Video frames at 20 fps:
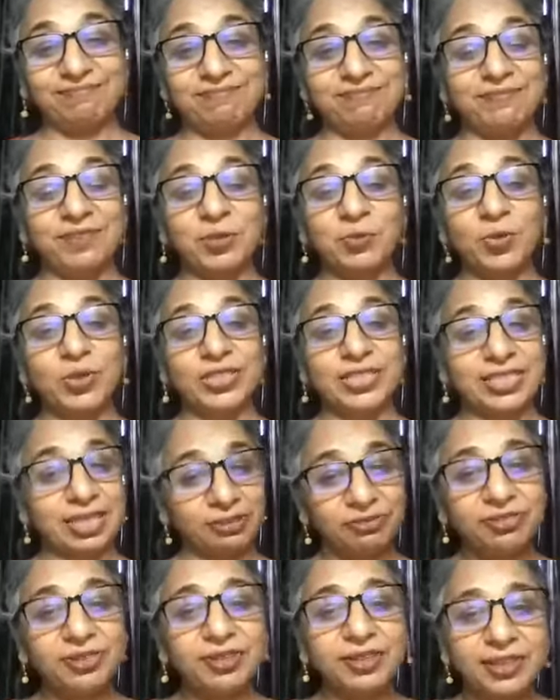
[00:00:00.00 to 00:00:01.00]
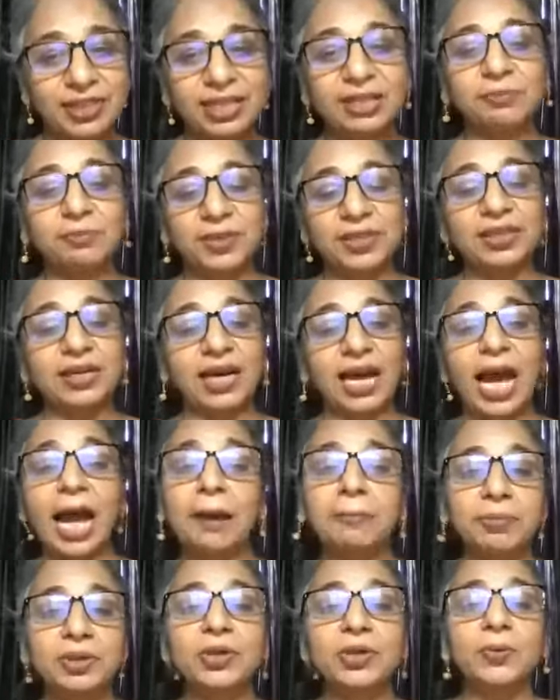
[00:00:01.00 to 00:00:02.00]
would definitely be a
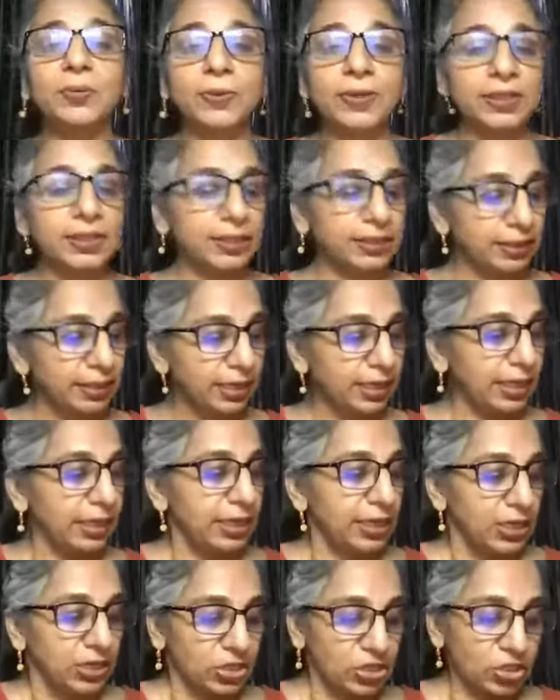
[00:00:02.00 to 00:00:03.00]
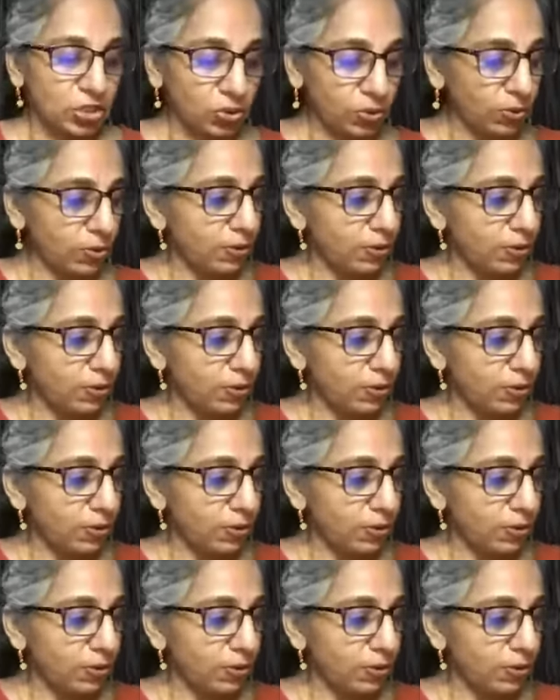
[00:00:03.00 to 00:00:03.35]
happier world. So,